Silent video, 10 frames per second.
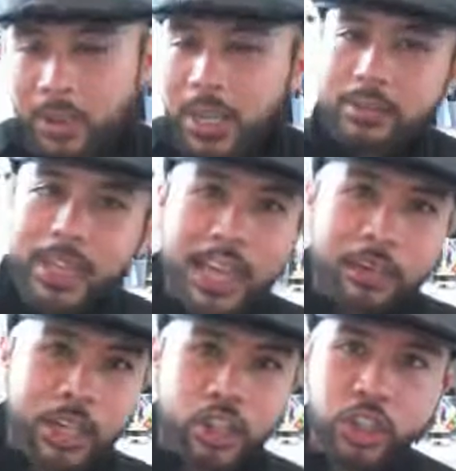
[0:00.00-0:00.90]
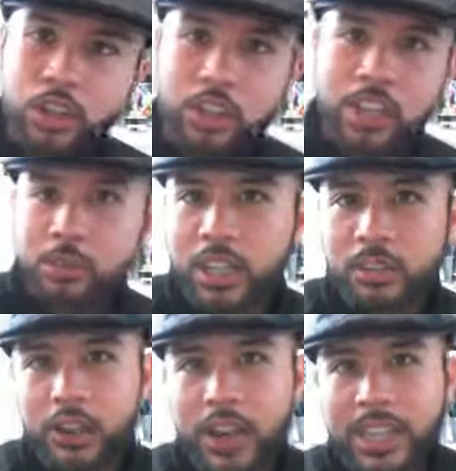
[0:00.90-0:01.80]
But like I mentioned earlier, I'm
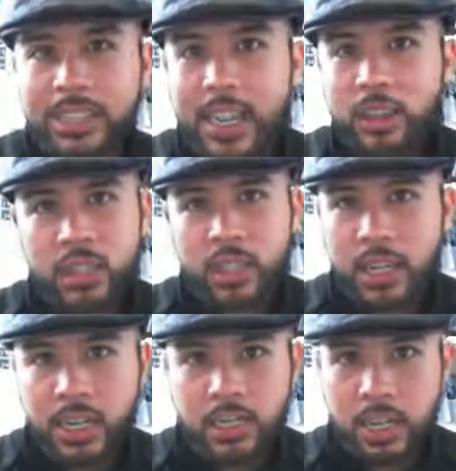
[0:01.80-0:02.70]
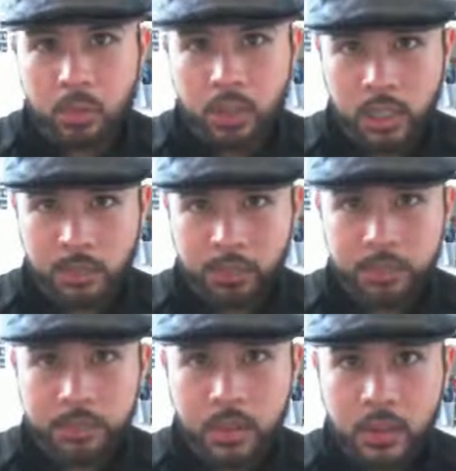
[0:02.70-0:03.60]
looking for a nice house in a nice neighborhood,
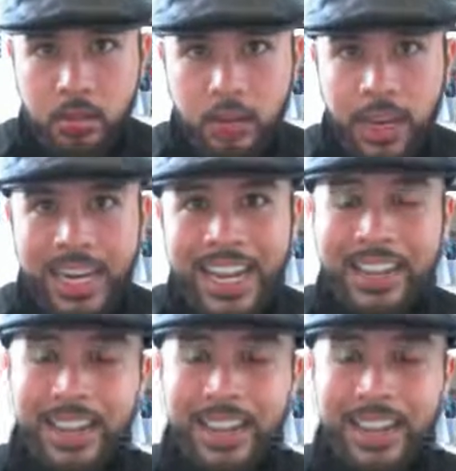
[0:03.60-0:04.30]
right?